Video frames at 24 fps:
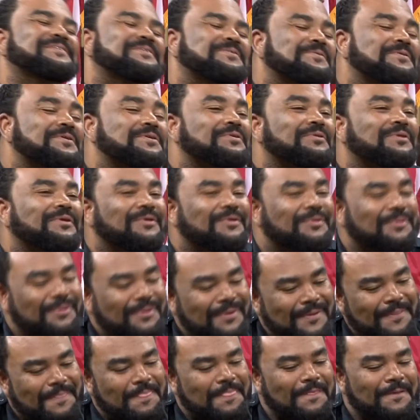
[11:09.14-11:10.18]

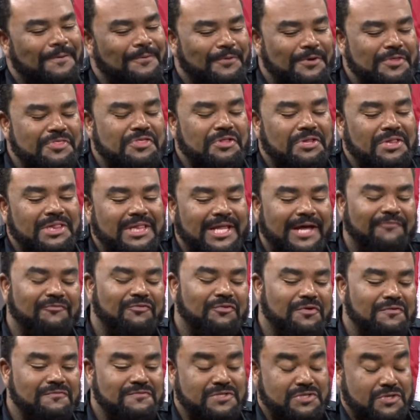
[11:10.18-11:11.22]
with the level of